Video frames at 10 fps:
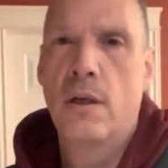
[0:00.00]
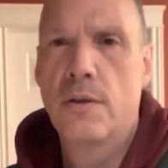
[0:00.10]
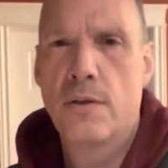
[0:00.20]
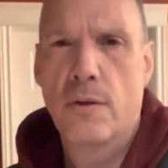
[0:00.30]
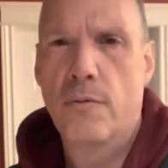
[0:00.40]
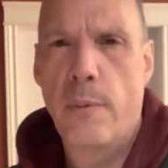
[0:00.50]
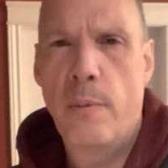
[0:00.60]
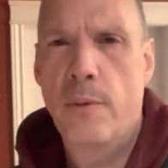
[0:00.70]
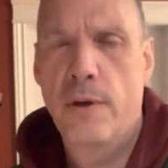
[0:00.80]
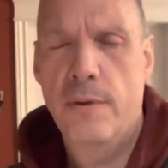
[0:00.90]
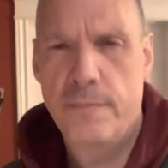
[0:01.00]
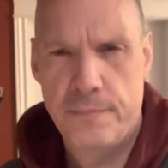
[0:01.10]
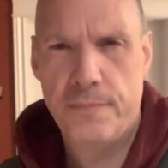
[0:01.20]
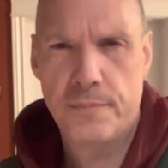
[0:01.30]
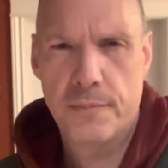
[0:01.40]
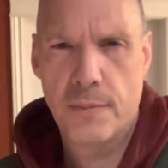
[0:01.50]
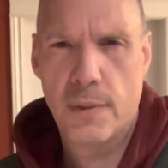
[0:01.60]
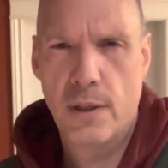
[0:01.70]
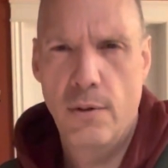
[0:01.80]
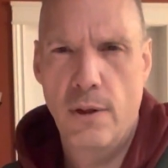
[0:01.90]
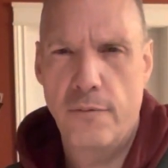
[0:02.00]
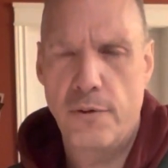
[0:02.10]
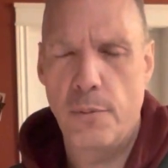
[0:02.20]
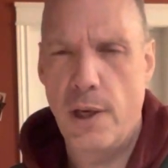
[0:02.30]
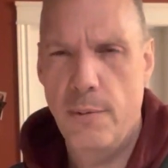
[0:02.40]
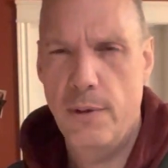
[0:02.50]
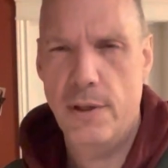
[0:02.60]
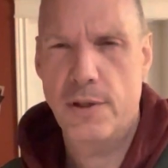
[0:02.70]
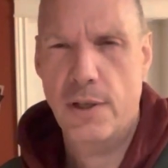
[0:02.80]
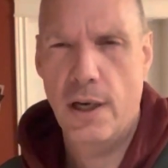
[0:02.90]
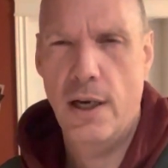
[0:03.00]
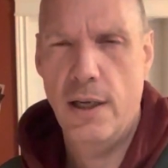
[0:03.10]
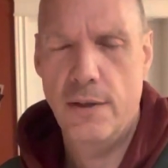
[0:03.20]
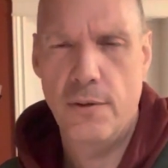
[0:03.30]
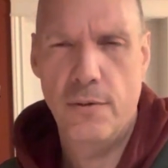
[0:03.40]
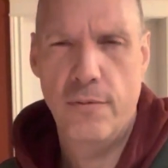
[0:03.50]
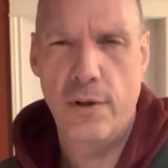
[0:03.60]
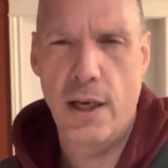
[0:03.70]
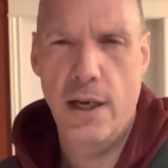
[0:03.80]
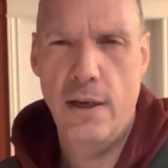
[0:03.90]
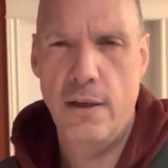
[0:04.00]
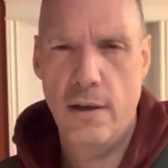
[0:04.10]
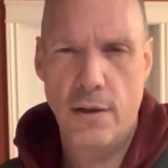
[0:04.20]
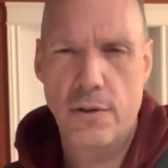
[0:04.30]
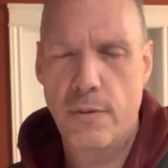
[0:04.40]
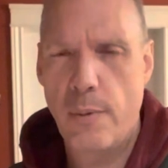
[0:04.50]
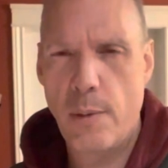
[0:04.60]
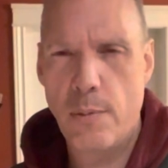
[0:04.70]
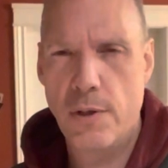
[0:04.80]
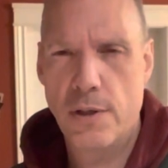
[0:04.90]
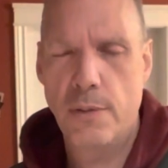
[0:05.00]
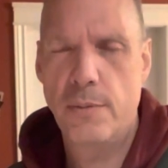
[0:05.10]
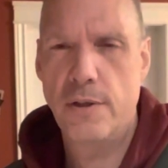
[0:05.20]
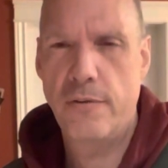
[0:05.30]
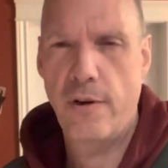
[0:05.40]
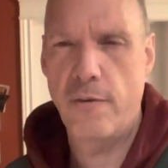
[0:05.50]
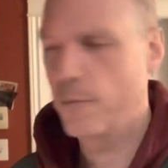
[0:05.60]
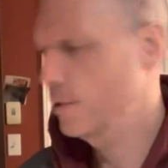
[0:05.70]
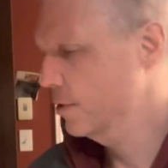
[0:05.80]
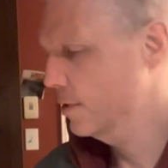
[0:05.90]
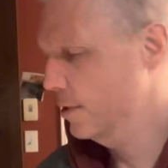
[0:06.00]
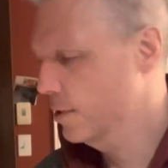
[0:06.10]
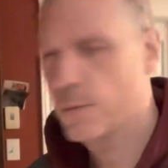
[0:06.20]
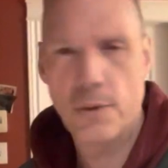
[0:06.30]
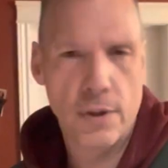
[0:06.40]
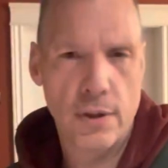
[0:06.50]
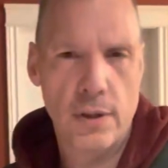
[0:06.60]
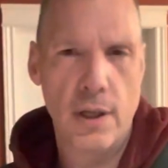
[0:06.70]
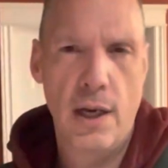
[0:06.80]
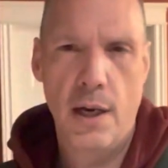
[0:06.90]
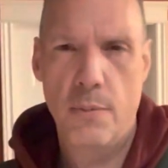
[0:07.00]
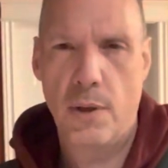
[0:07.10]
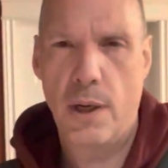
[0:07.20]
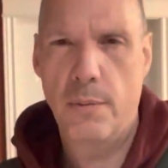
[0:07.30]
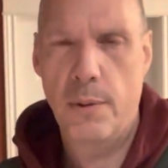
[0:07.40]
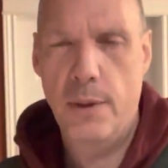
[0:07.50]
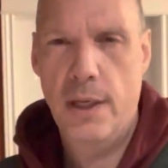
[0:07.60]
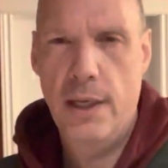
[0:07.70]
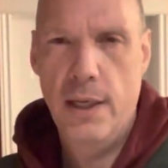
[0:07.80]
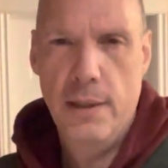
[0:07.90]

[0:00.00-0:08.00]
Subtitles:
So remember, who loves your baby? This guy. Don't forget it. And also remember, you're somebody's favorite person in this world. Probably mine.